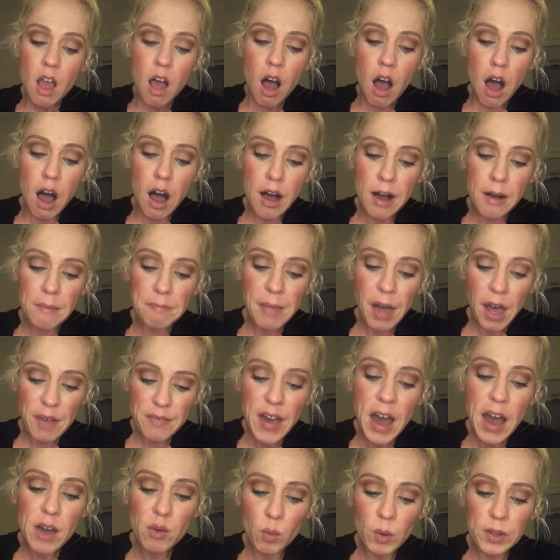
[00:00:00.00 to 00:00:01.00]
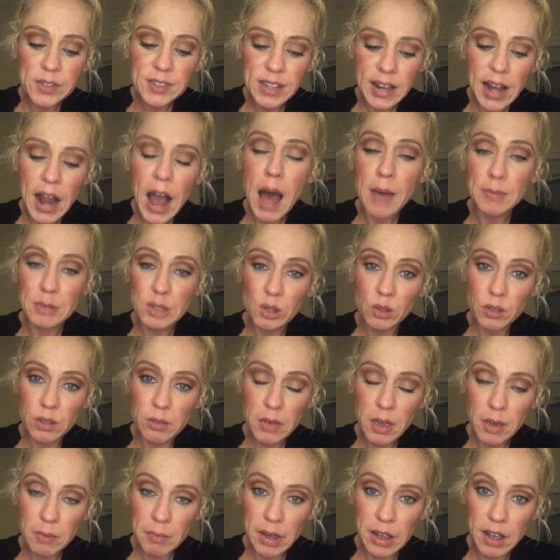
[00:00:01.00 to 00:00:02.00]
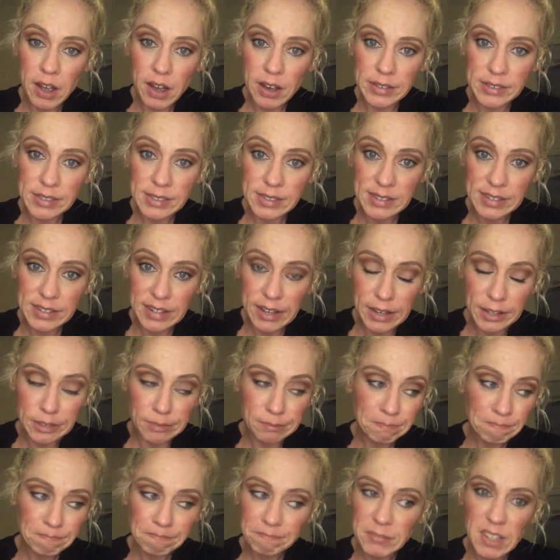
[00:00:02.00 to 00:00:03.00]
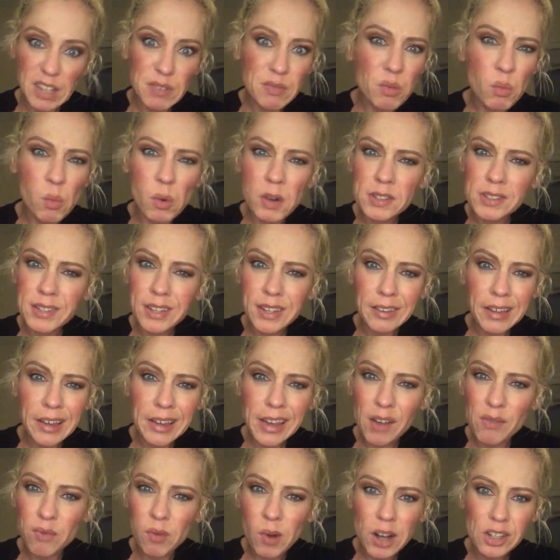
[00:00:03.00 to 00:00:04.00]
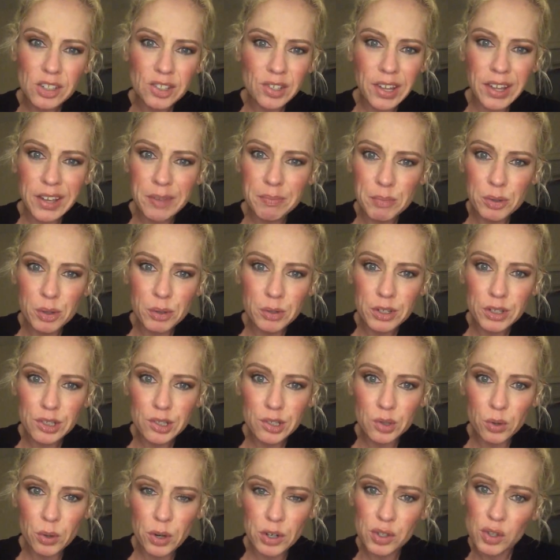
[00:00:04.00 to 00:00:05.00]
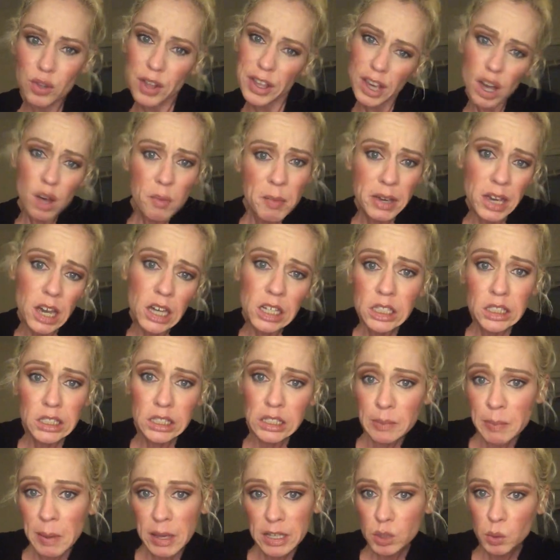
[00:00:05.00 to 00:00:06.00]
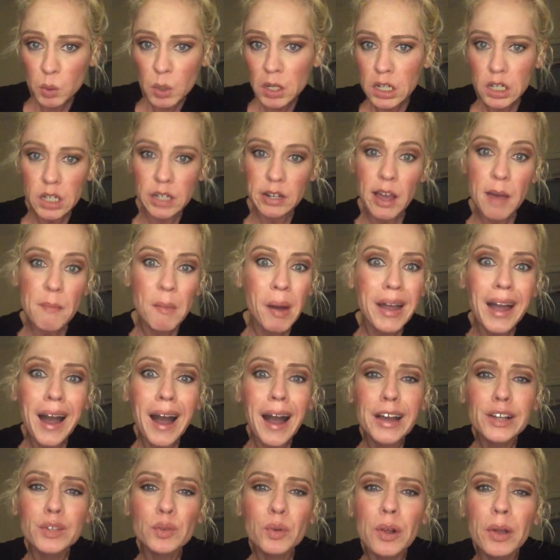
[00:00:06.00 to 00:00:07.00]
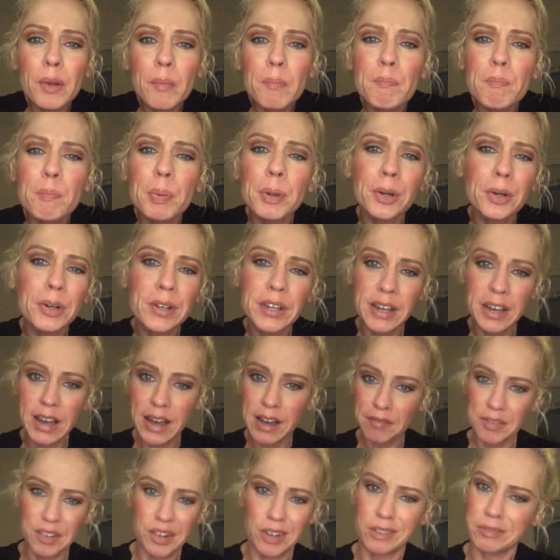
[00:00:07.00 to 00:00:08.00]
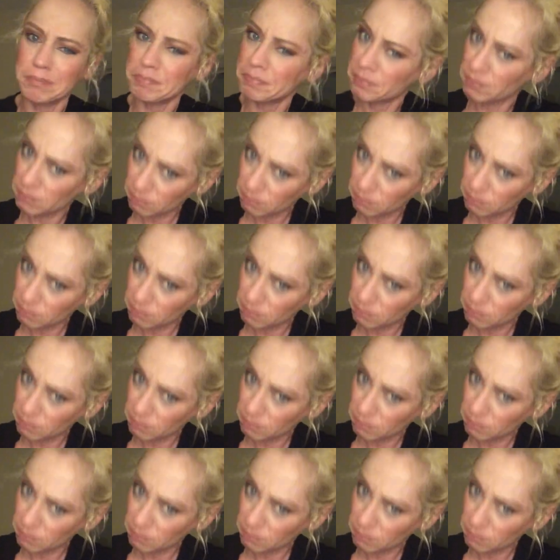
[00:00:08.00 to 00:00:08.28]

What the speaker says: I've had ones that absolutely make my eyes sting. Even ones that, like, I've watched like beauty tutorials. I'm like, oh my god, this is the best one. And my eyes were like burning after.